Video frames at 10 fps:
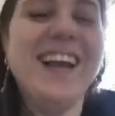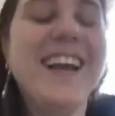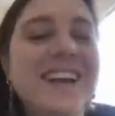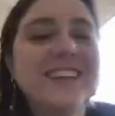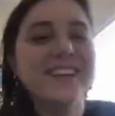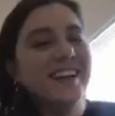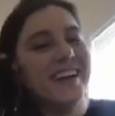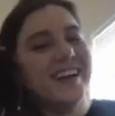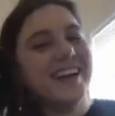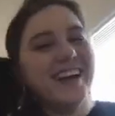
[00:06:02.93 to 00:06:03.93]

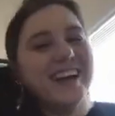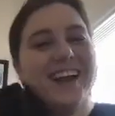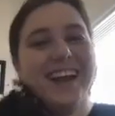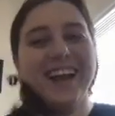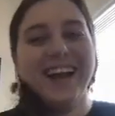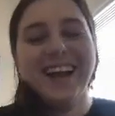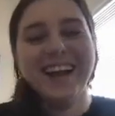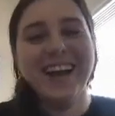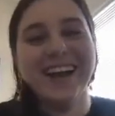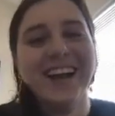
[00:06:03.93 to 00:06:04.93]

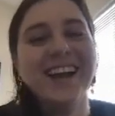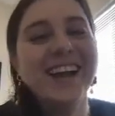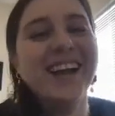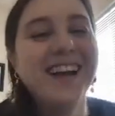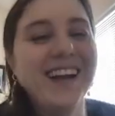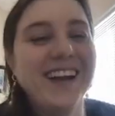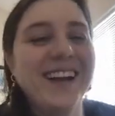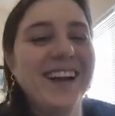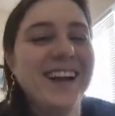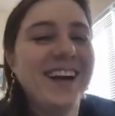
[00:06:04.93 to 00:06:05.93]

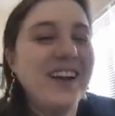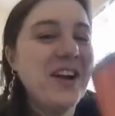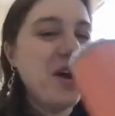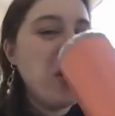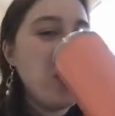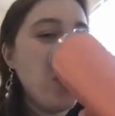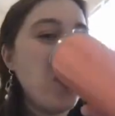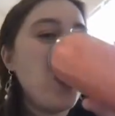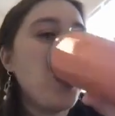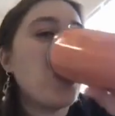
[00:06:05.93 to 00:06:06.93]

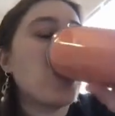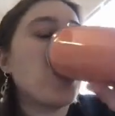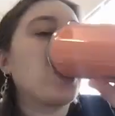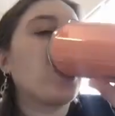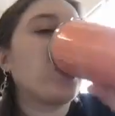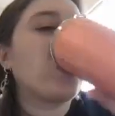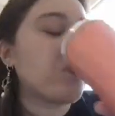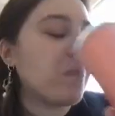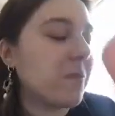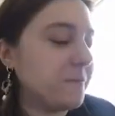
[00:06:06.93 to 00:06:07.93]

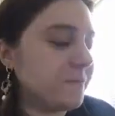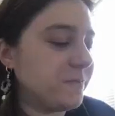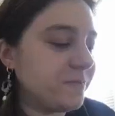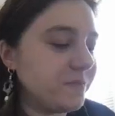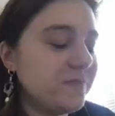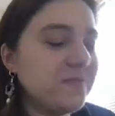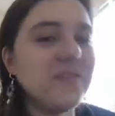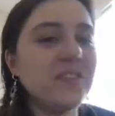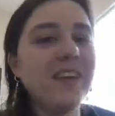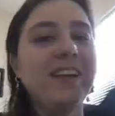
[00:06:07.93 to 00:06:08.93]
This person isn't speaking.